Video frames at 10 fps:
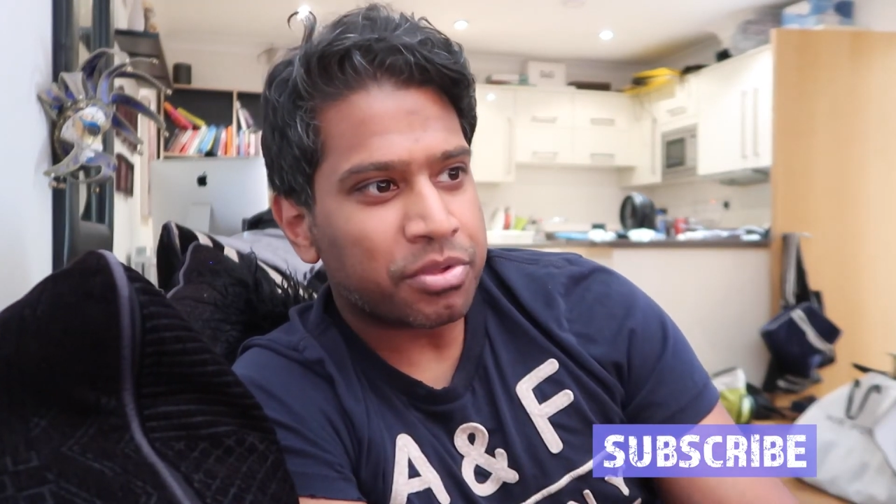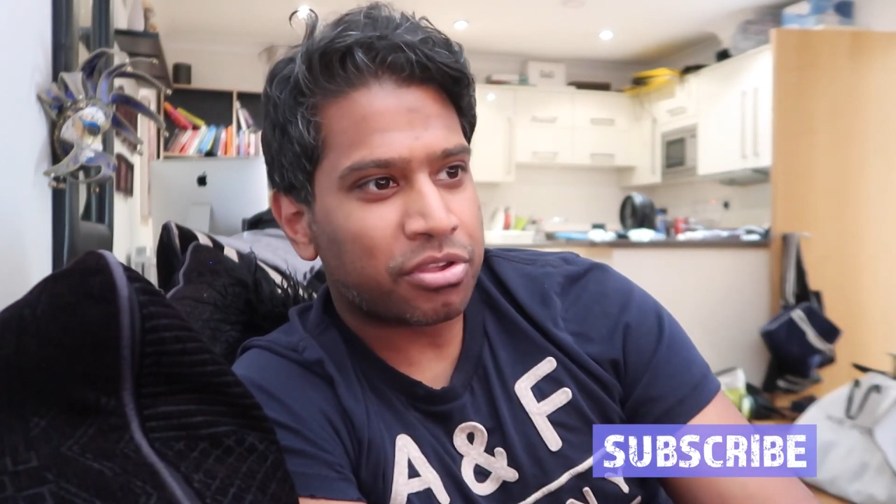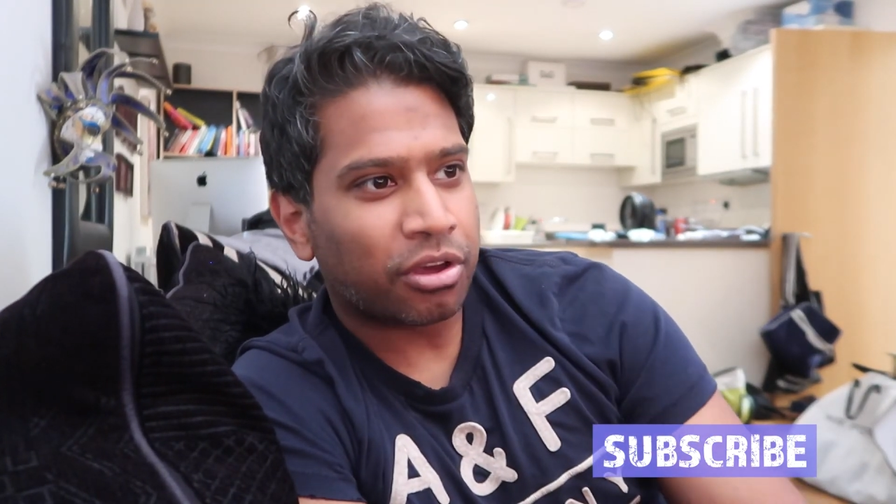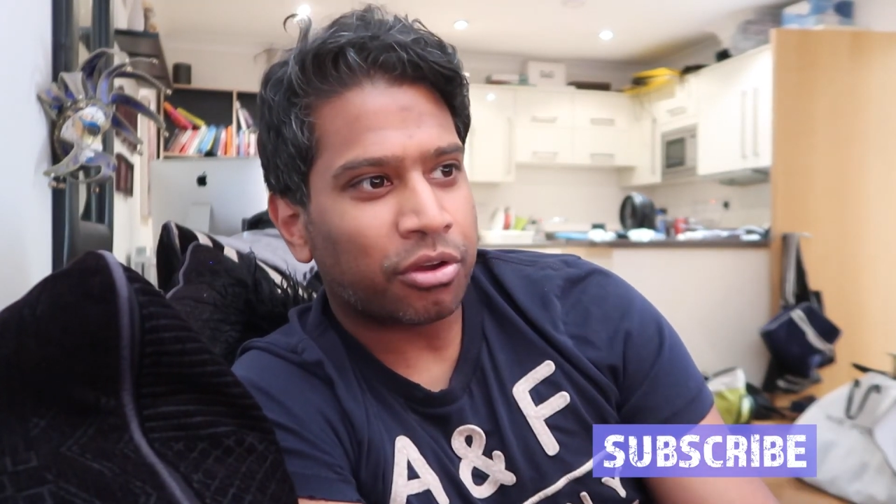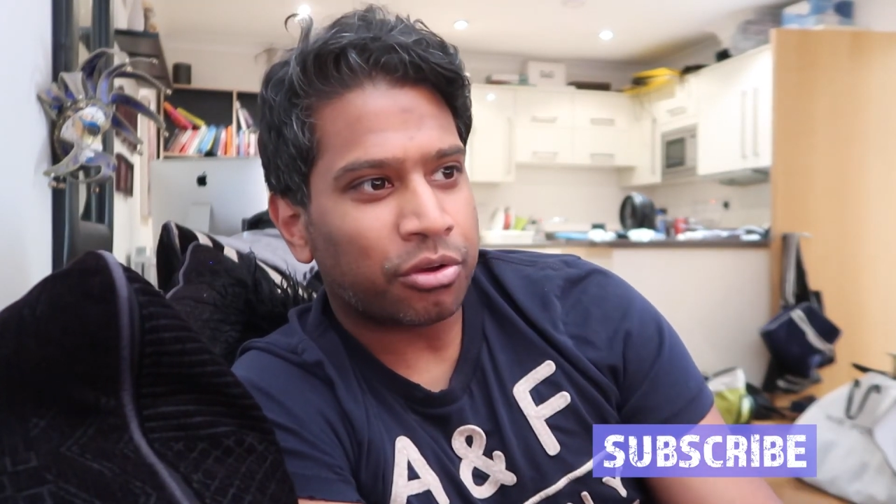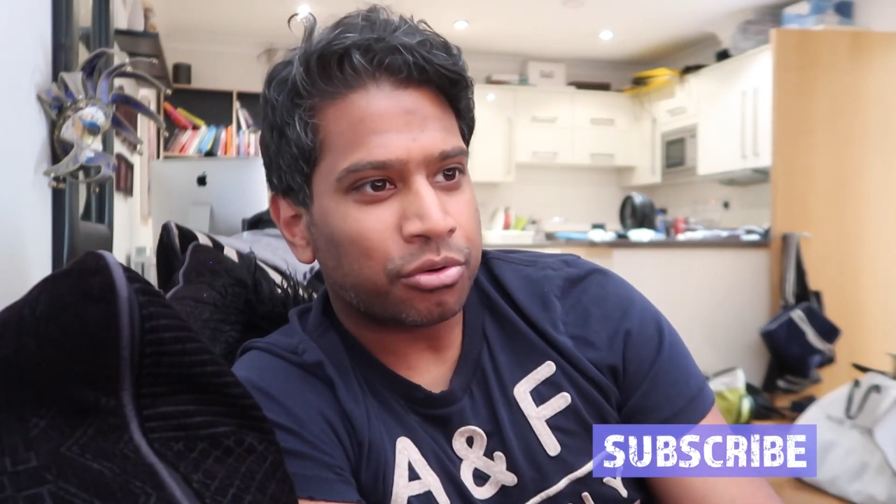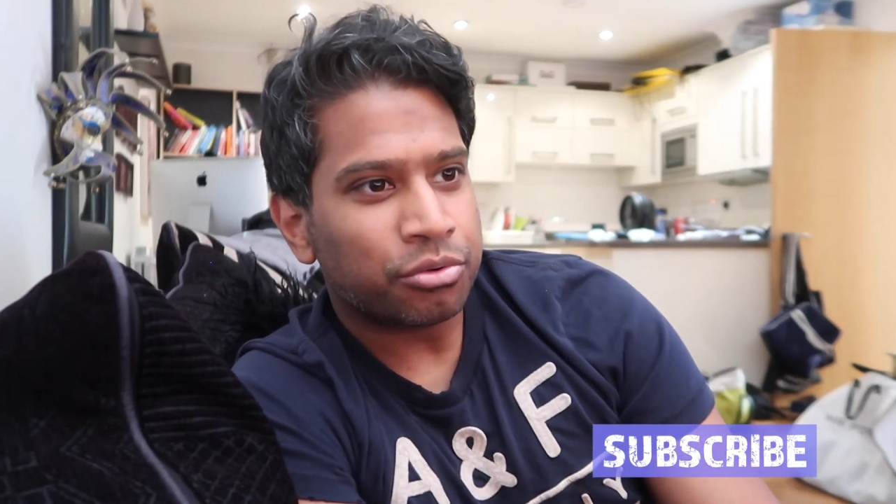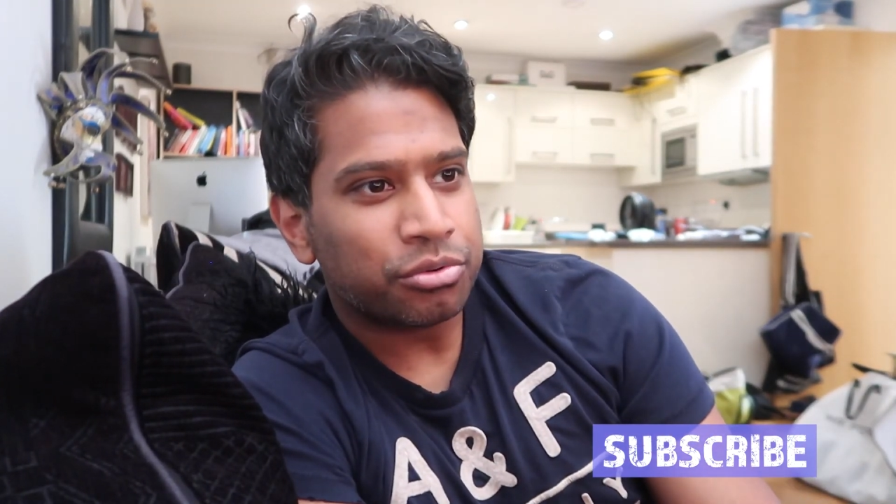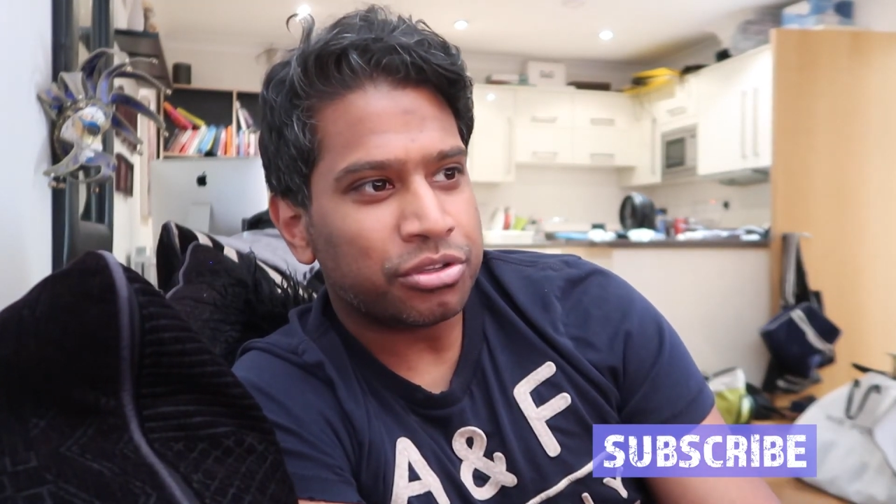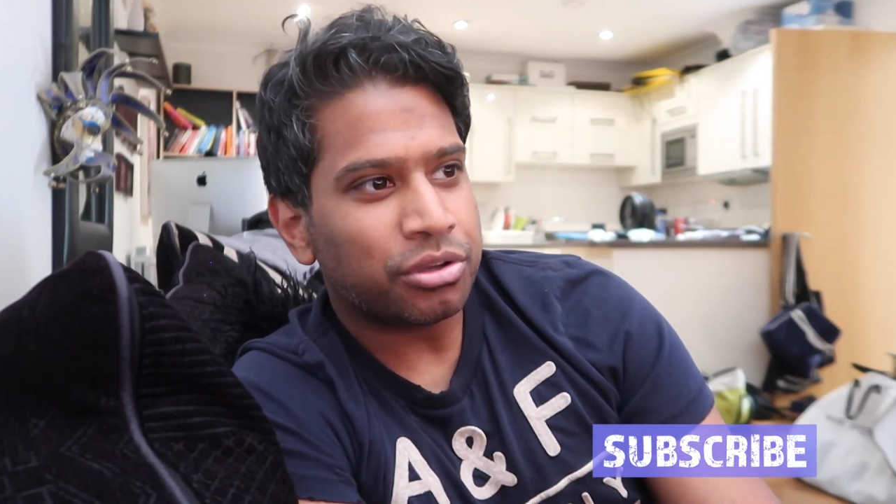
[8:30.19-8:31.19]

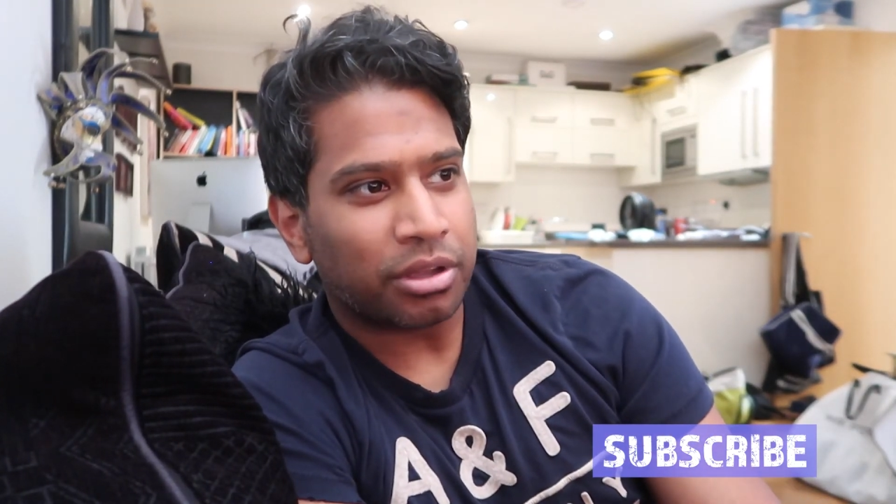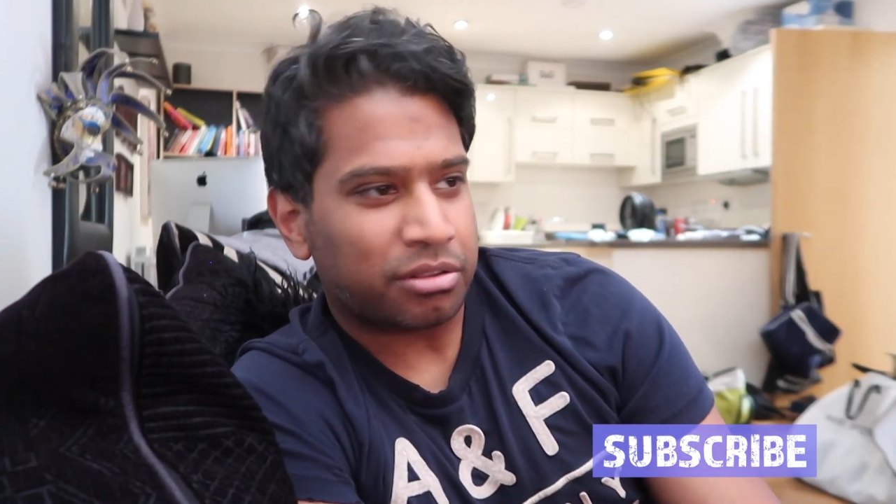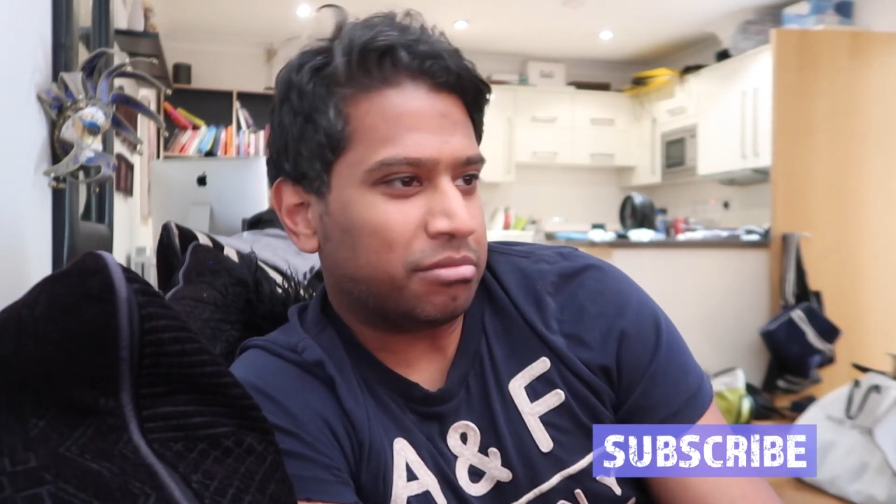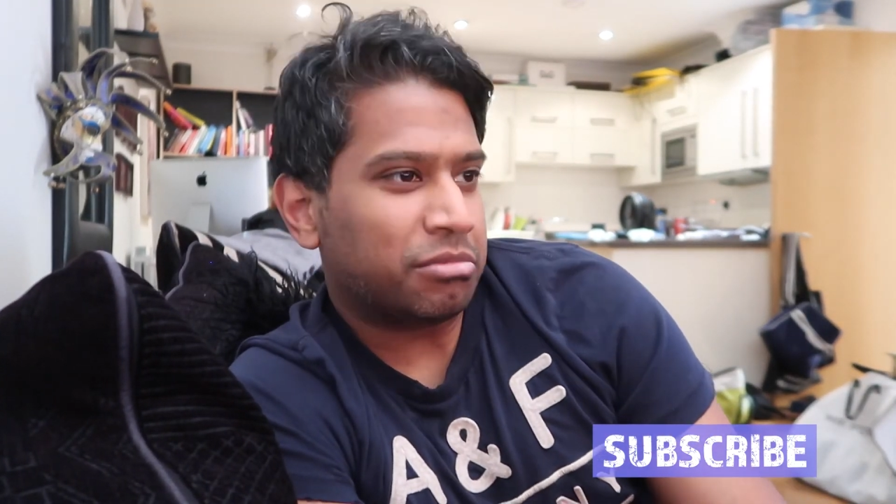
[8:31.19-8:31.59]
So yeah,